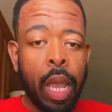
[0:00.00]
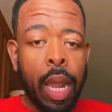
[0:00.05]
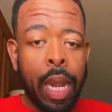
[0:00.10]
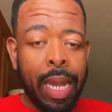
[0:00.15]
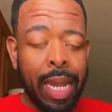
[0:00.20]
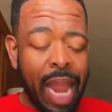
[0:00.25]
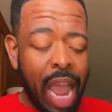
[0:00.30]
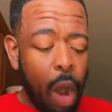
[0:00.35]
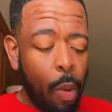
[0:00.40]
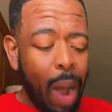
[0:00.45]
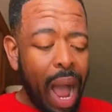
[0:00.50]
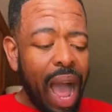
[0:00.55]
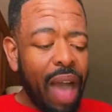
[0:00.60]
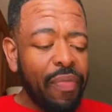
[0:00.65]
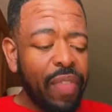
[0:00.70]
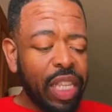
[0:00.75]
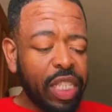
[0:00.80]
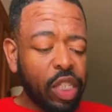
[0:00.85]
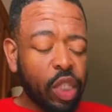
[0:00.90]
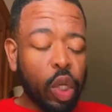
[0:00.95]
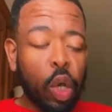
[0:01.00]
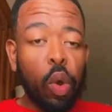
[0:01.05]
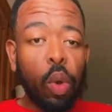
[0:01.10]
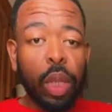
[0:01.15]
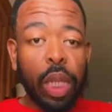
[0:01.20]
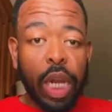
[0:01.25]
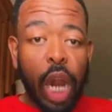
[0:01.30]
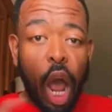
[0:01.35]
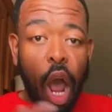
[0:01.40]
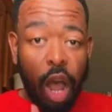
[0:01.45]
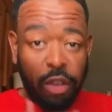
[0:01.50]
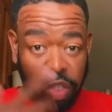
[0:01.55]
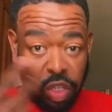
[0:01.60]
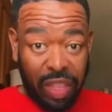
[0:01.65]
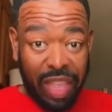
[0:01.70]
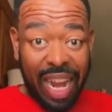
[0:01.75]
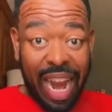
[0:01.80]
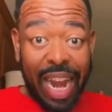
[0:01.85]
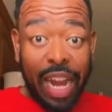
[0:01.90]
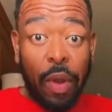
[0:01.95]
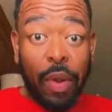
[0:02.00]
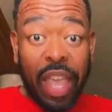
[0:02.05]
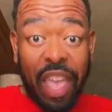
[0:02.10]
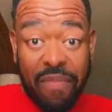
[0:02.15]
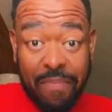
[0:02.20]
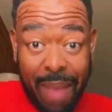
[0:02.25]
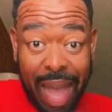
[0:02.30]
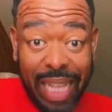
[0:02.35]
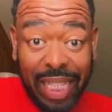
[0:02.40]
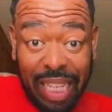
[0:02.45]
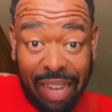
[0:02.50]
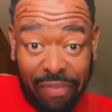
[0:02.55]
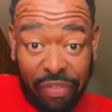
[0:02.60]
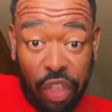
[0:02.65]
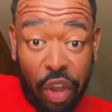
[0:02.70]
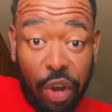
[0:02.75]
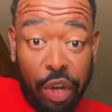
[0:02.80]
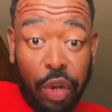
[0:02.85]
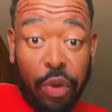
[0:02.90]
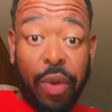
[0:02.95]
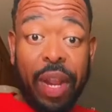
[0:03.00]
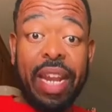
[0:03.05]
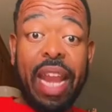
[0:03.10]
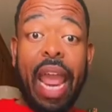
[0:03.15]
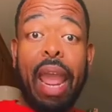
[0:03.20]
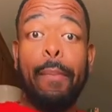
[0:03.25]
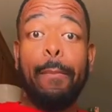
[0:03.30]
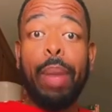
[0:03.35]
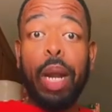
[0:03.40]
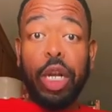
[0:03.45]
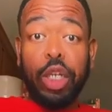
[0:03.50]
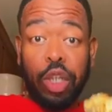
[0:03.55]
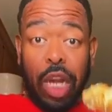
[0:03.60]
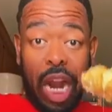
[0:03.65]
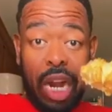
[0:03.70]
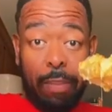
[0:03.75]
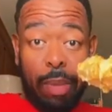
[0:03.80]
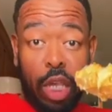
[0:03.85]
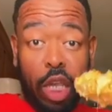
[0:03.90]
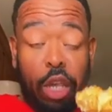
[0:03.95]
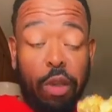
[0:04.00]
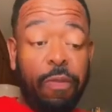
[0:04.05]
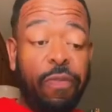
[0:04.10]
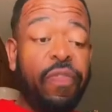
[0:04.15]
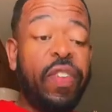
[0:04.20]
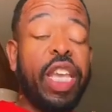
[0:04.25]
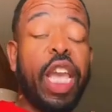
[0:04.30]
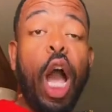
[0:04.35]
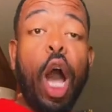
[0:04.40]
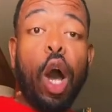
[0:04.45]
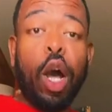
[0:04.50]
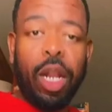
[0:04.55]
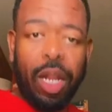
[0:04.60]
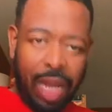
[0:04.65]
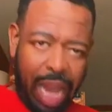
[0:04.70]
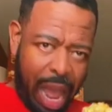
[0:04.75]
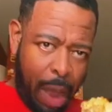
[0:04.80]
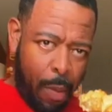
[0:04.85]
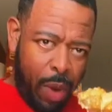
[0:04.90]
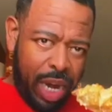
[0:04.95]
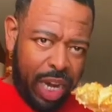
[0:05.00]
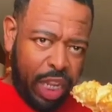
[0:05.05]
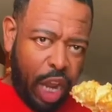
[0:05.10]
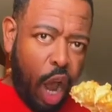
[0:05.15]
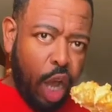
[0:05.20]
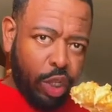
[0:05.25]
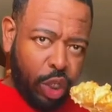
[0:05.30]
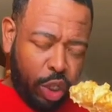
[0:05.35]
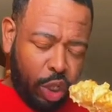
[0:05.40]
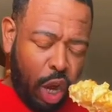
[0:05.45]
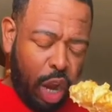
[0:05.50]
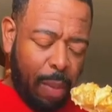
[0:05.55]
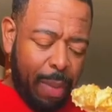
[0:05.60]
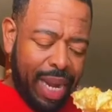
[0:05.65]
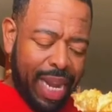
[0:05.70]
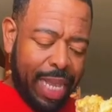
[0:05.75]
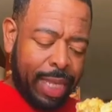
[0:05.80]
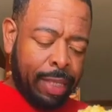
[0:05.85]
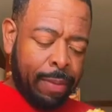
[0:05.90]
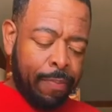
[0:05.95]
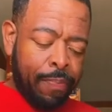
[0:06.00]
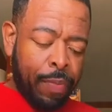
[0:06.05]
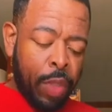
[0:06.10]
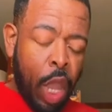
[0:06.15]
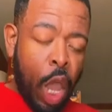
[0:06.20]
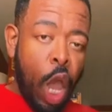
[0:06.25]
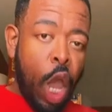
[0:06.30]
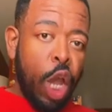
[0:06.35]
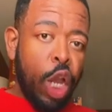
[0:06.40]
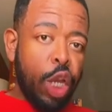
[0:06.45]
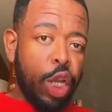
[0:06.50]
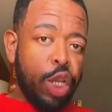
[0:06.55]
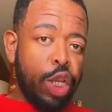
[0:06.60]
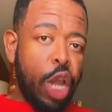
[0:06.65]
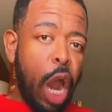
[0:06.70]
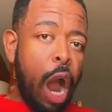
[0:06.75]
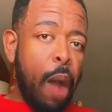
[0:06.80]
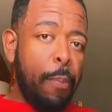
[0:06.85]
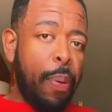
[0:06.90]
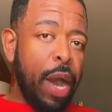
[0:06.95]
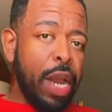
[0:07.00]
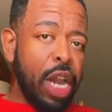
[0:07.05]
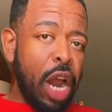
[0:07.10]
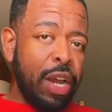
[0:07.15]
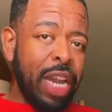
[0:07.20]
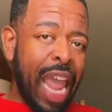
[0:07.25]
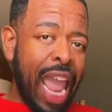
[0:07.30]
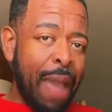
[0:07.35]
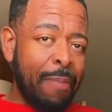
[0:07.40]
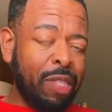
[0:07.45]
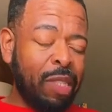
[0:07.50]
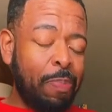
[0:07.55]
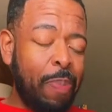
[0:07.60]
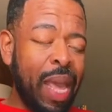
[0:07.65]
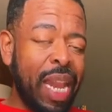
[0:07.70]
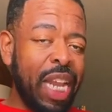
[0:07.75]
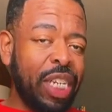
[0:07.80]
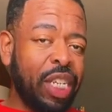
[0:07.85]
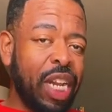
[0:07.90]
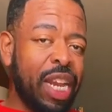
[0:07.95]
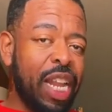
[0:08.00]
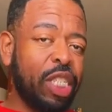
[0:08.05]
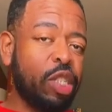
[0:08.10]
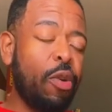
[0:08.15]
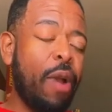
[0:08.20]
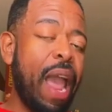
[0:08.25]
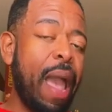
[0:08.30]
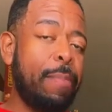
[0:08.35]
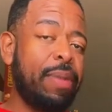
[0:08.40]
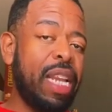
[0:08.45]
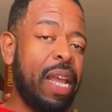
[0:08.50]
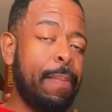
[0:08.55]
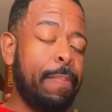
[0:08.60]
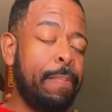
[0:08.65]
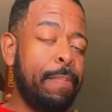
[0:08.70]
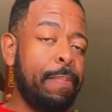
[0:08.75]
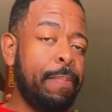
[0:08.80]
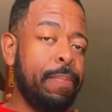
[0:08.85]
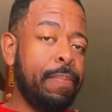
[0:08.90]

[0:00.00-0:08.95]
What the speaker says: Now, while this is cool and all, so that I don't give myself third-degree damn burn trying to be cute for y'all, I want to also talk about this. Don't put no damn spinach in this crab dip.